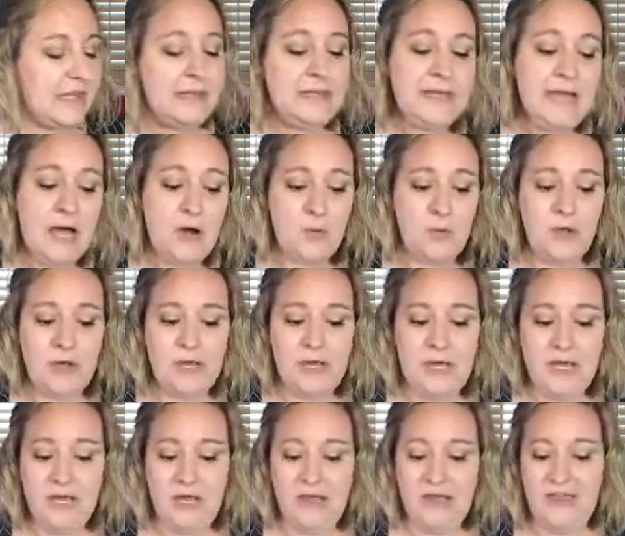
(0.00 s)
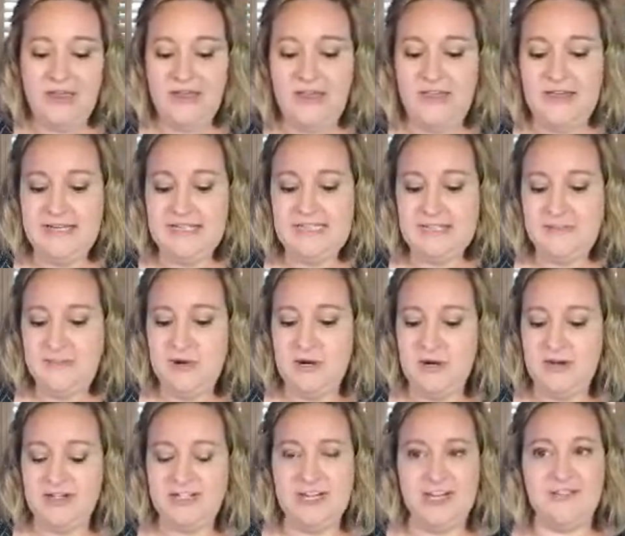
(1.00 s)
Now, this
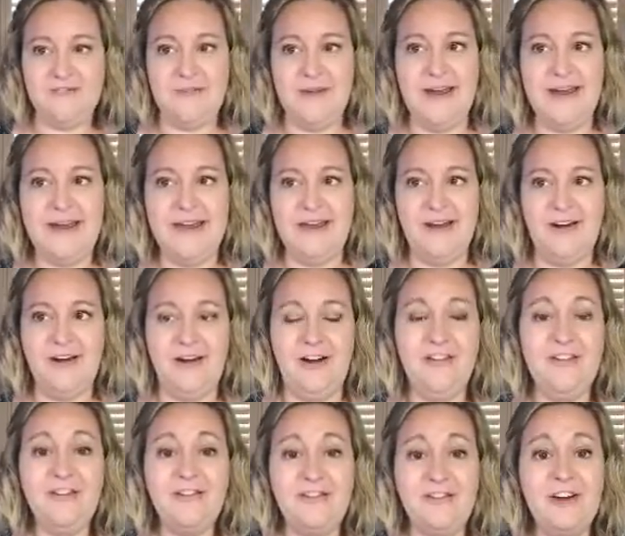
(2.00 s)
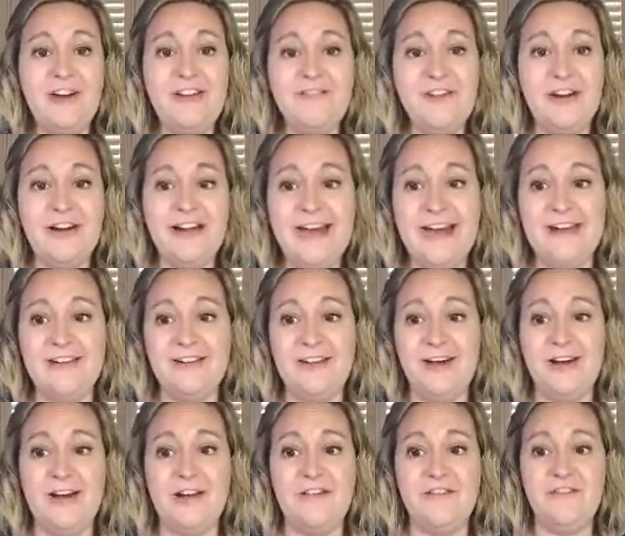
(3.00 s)
project right here on the front of our
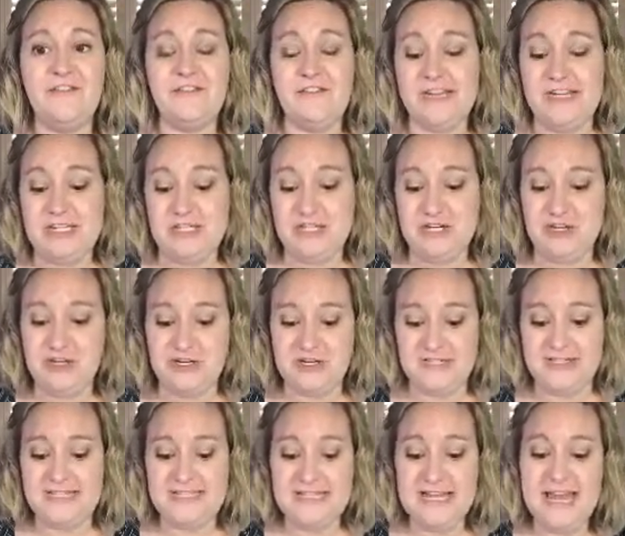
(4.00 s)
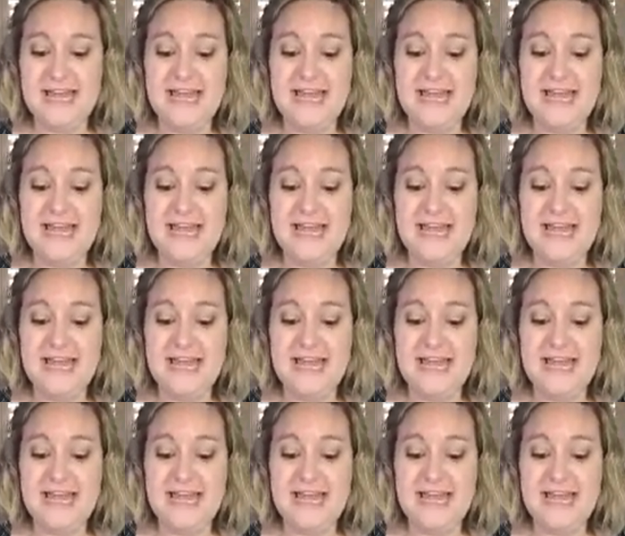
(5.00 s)
catalog features